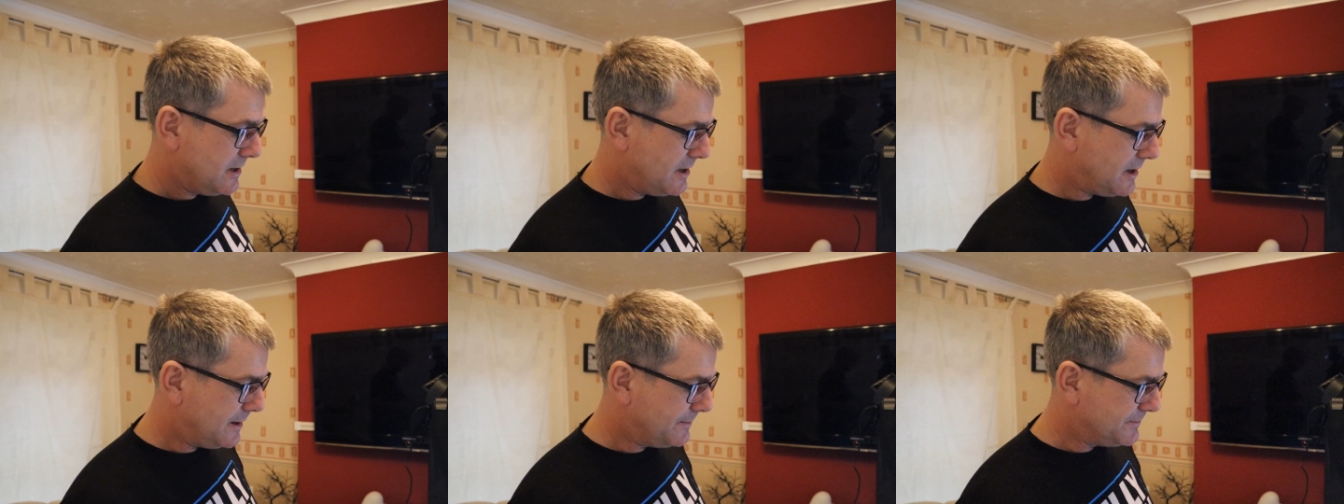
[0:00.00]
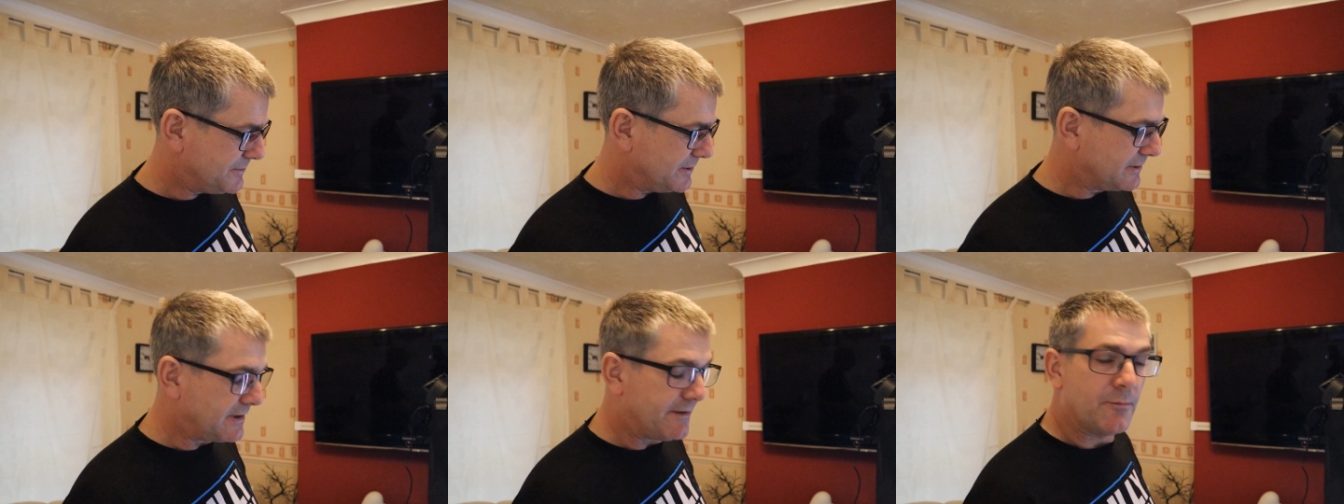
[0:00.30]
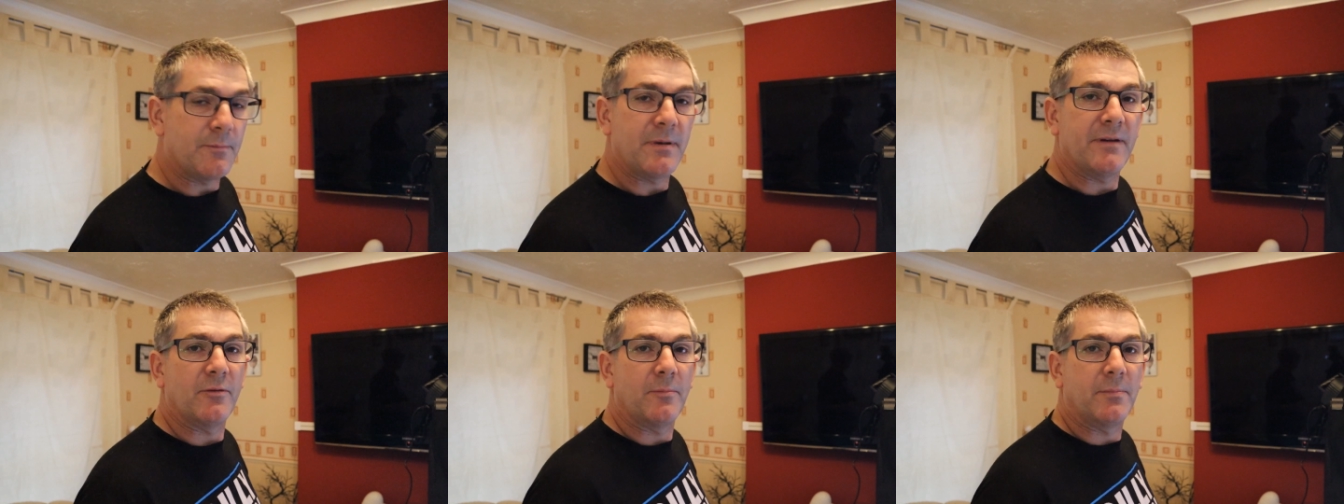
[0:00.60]
So I'm going
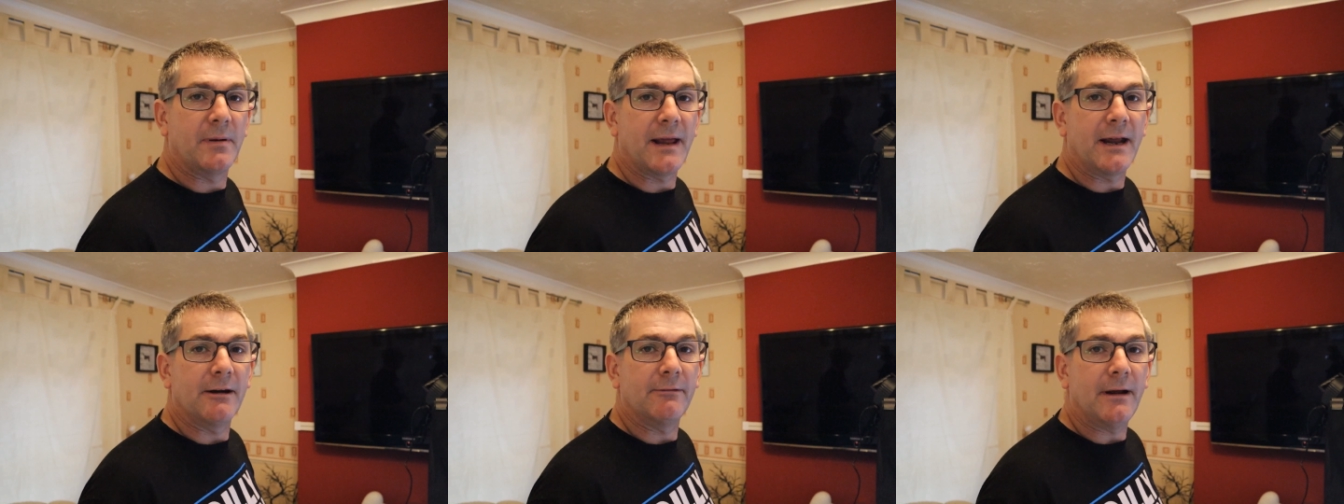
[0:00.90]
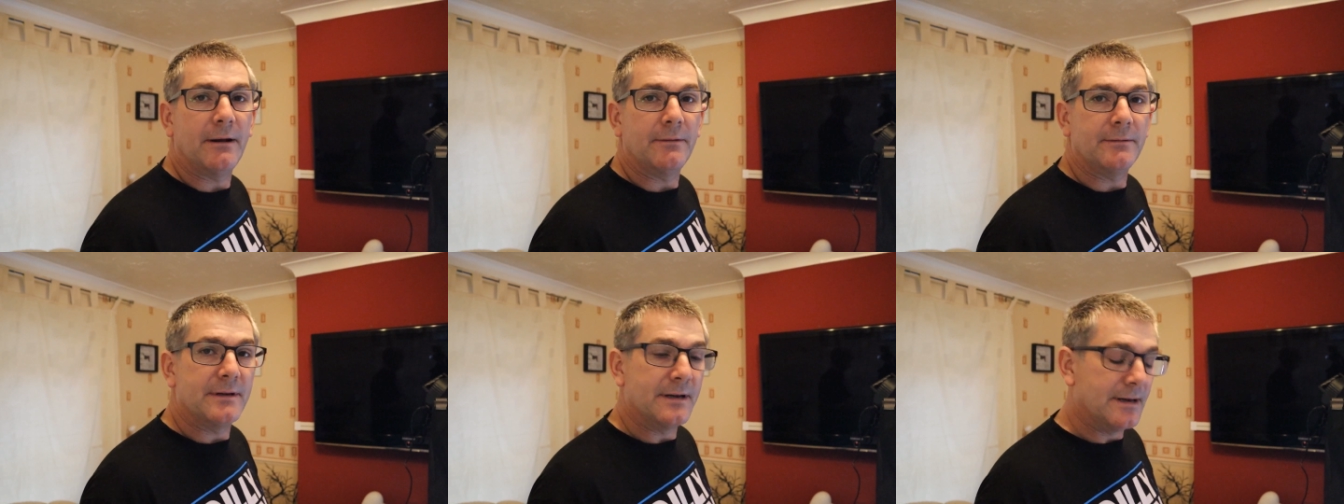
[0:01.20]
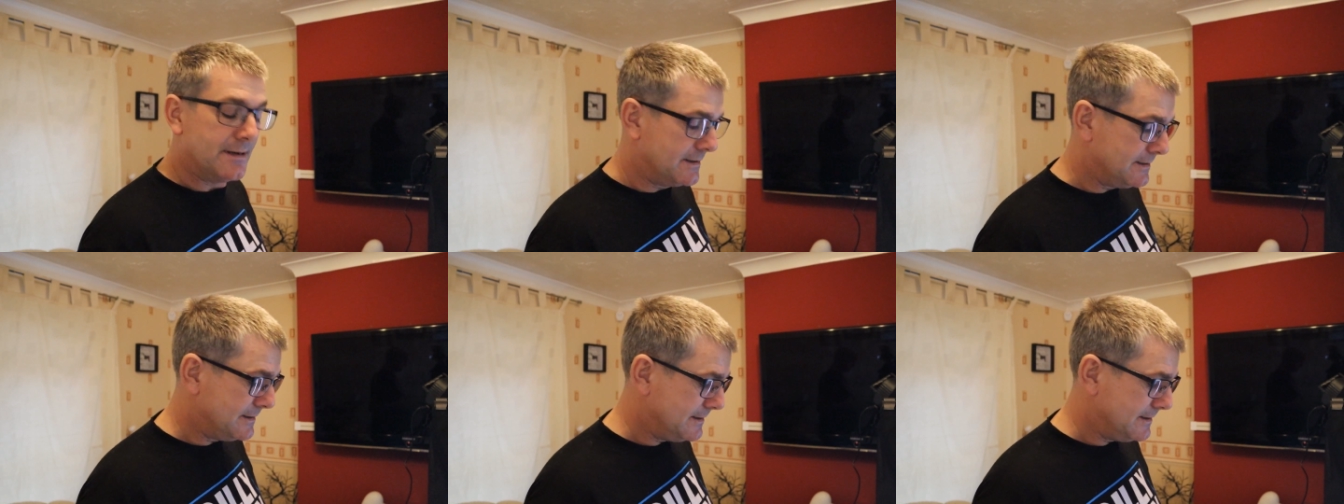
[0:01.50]
to have a bit of a play around